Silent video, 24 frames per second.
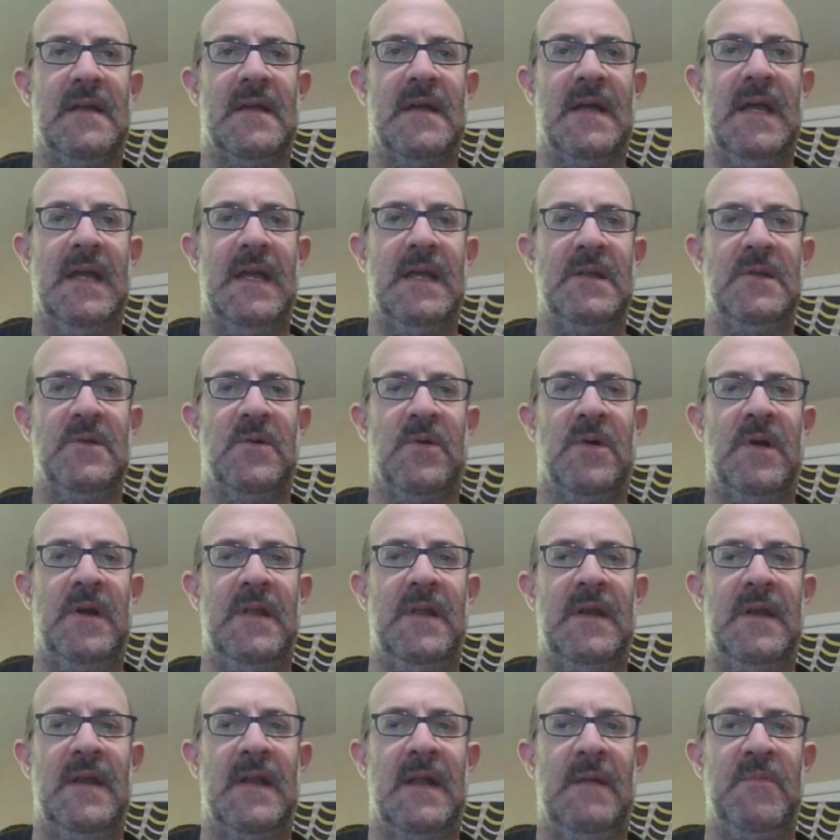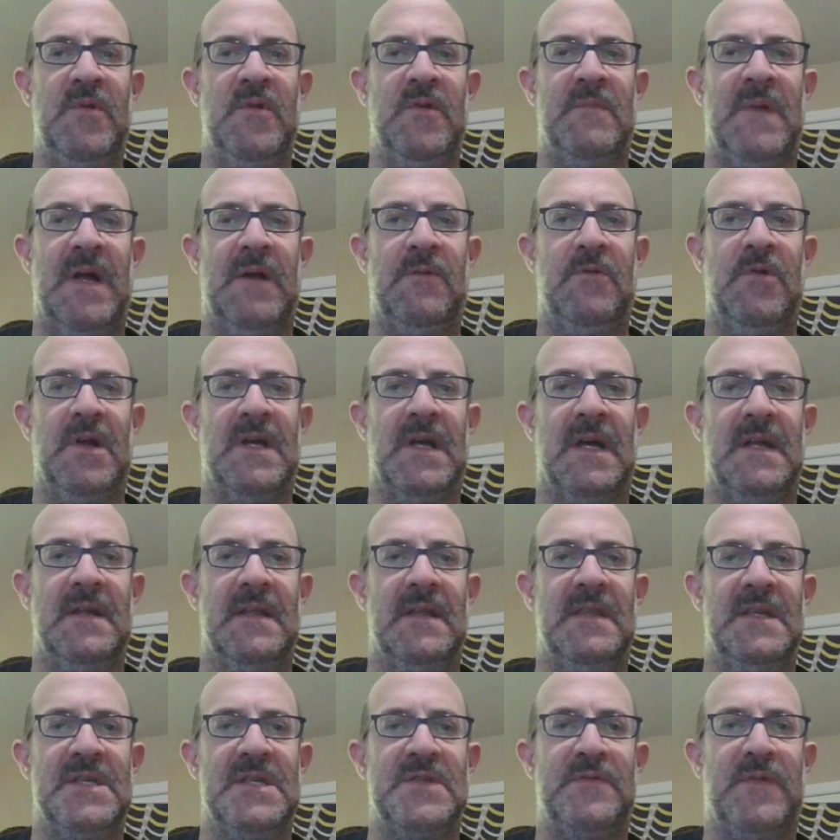I ignored it, and I moved my rook
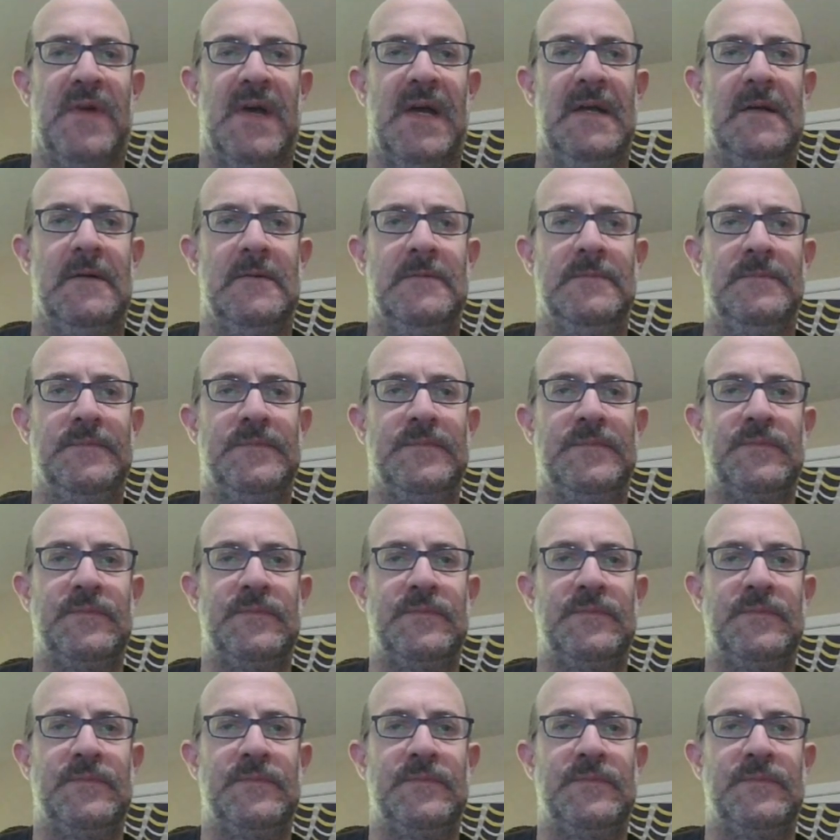onto this file.